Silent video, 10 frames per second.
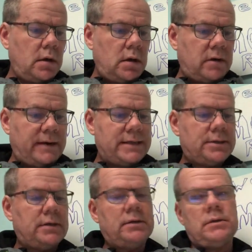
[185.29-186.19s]

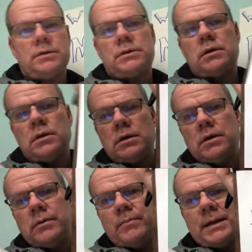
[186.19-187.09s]
erasers,
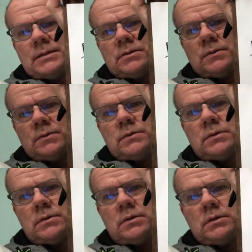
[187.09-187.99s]

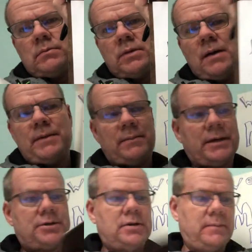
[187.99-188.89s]
pencils, probably a
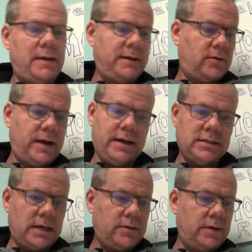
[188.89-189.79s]
mixture, maybe
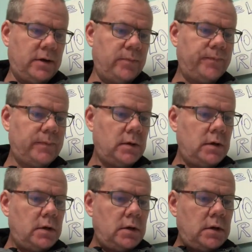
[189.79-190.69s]
crayons, I don't know.
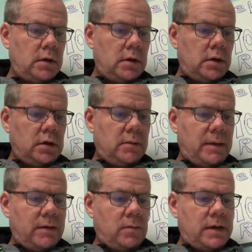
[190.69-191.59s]
You
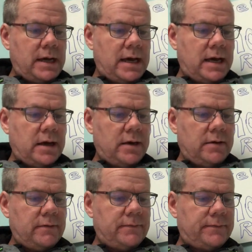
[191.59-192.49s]
might want to
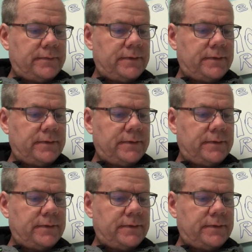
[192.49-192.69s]
have